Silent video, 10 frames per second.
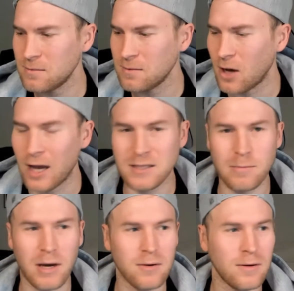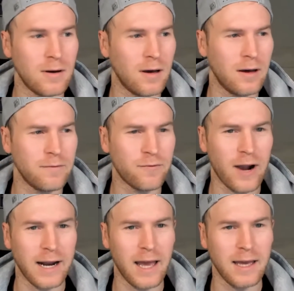Osimo on
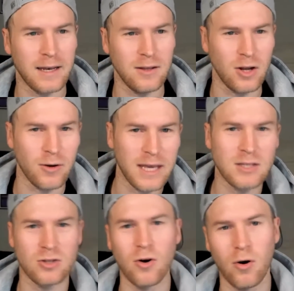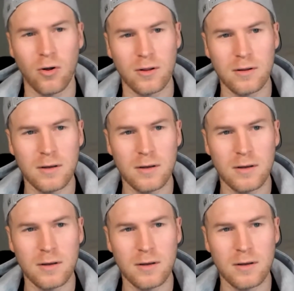Friday, and you know, his goal,